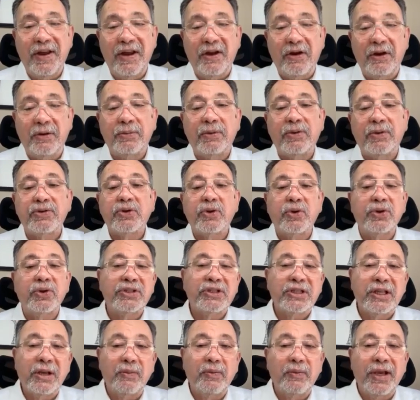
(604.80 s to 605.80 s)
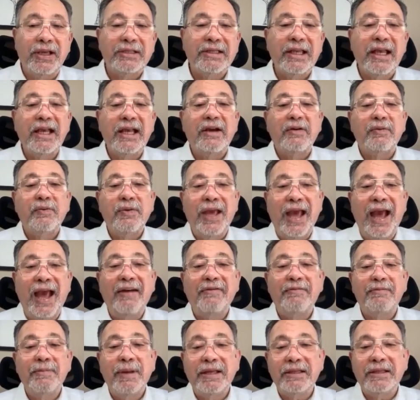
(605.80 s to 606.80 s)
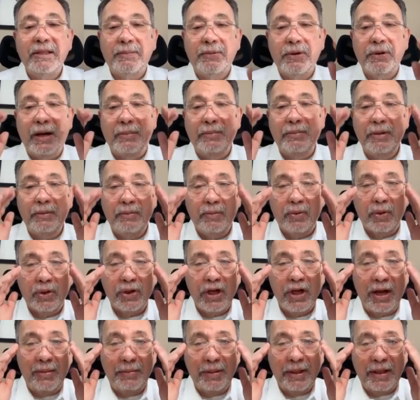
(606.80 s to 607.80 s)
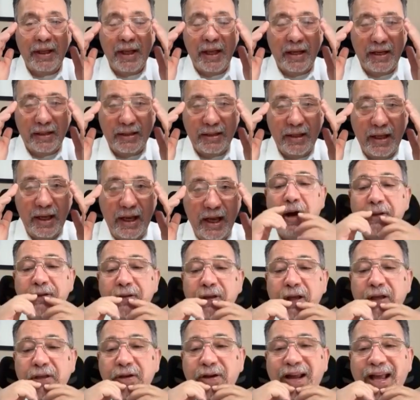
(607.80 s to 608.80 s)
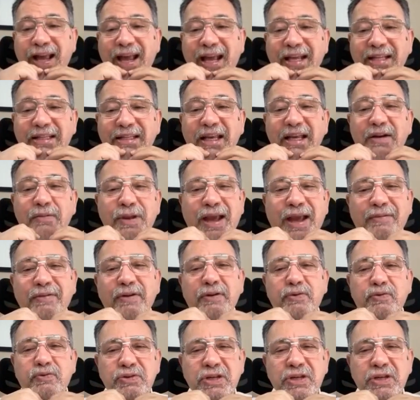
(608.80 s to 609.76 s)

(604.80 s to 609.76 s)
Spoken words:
variables. So in some ways, we have made the problem more complicated. On the other hand, we haven't